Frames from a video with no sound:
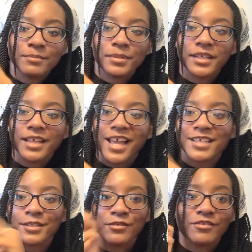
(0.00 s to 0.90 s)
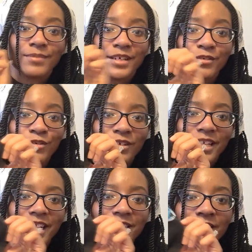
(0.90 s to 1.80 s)
but as told by
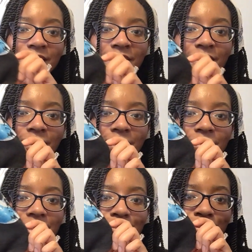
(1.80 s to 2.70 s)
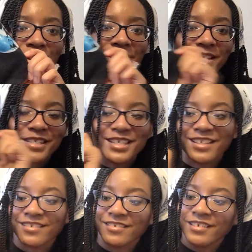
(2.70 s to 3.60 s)
Coraline, in
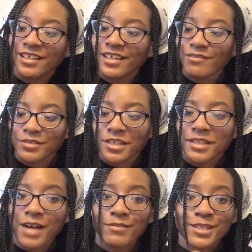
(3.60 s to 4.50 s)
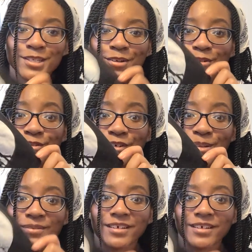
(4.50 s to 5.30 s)
buttons, which I thought was so adorable.